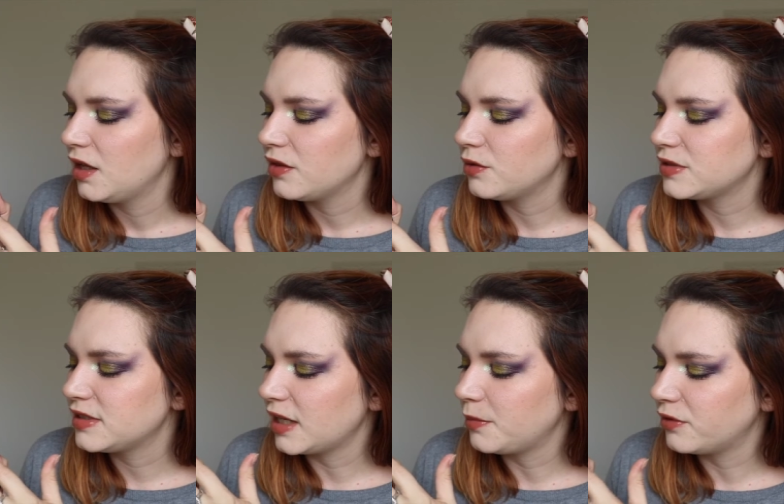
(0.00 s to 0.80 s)
Those
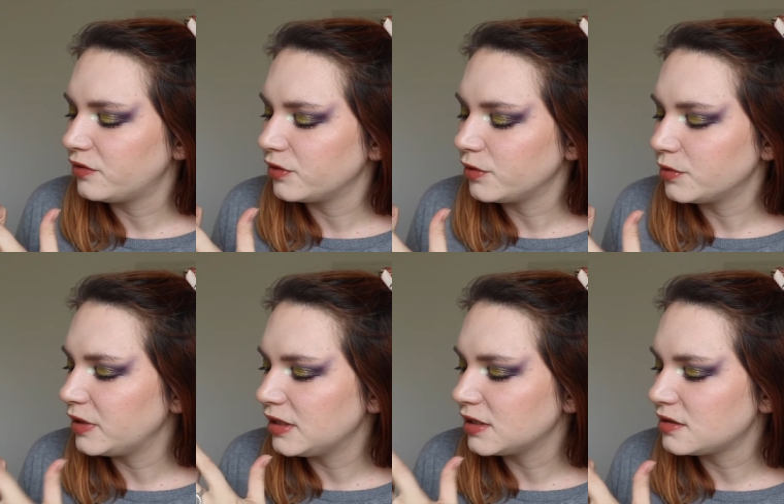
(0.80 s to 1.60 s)
type of
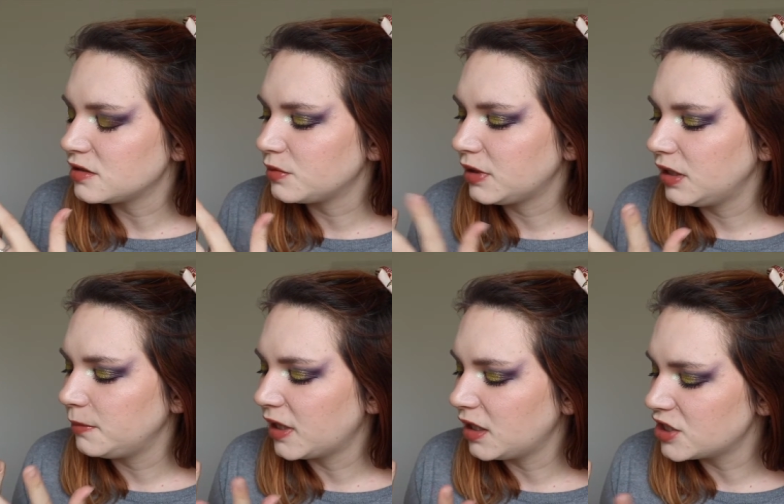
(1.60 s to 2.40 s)
green, it's really
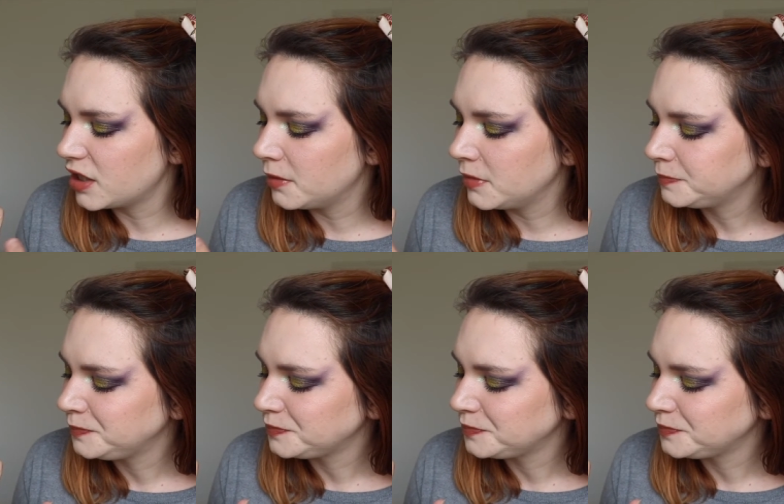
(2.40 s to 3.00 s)
my jam.